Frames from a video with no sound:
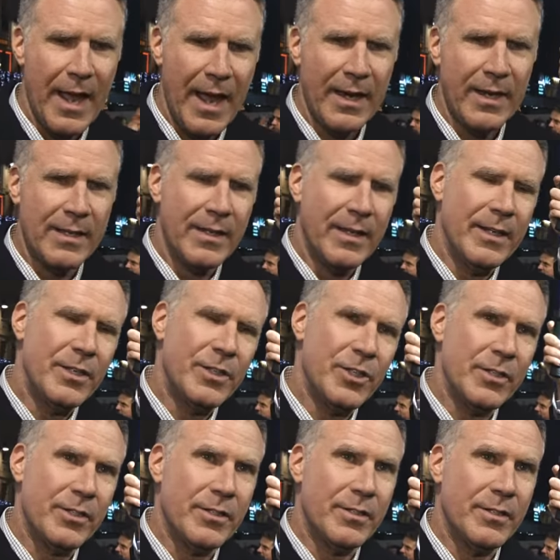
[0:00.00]
and it, it
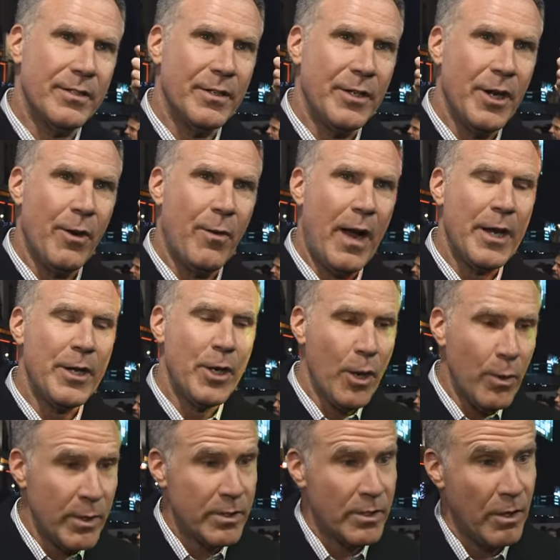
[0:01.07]
just you know I
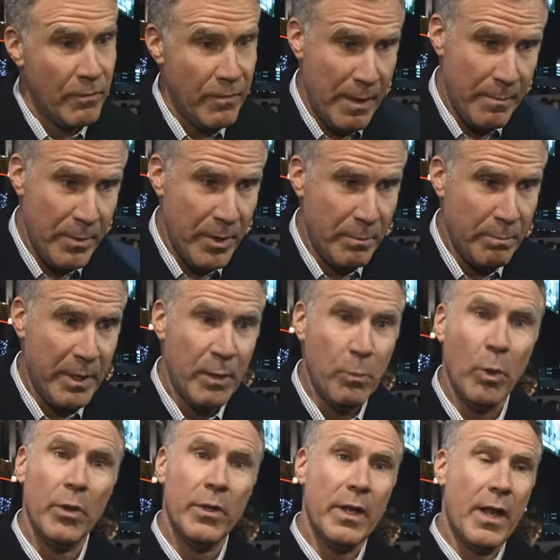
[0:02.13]
know it's November, but it
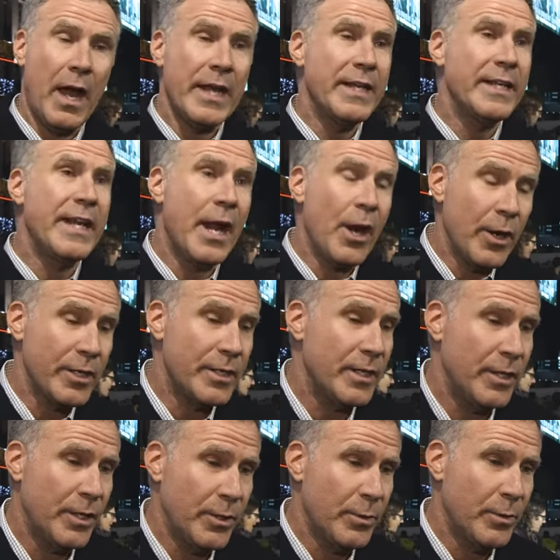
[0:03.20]
will I
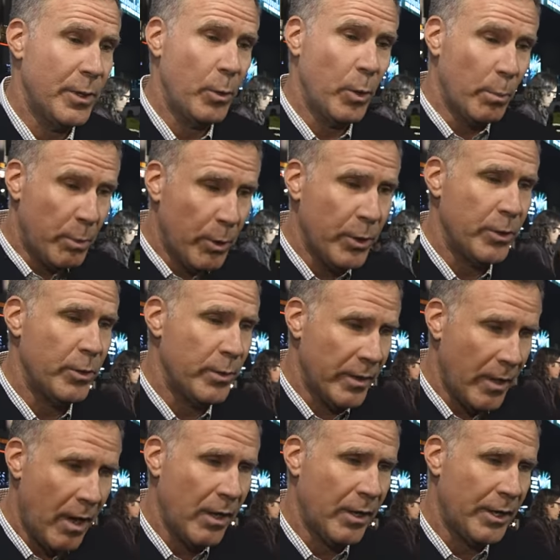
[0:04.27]
guarantee you it will put you in
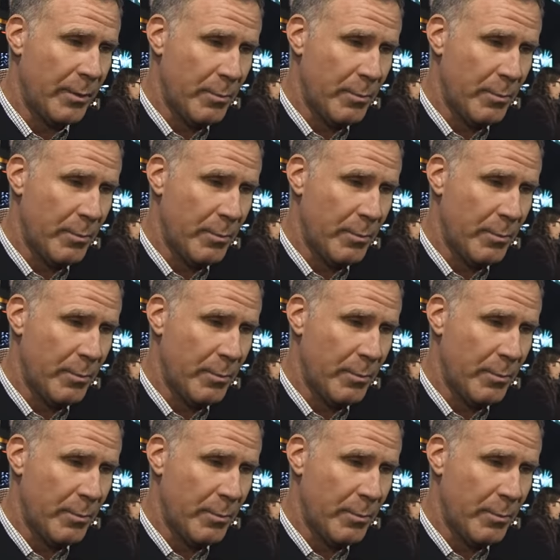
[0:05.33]
the holiday